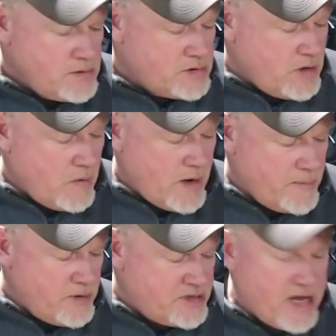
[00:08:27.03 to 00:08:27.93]
So
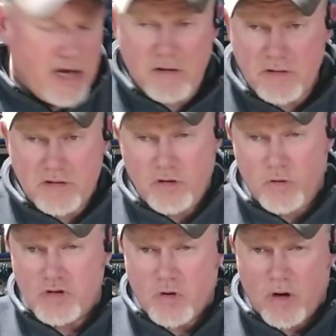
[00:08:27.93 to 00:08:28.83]
I'm going to take
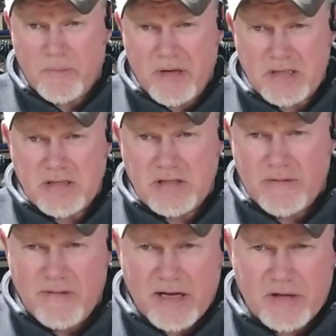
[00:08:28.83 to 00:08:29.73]
2 short pieces
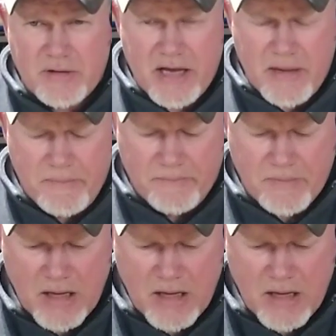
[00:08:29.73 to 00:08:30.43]
of electric tape.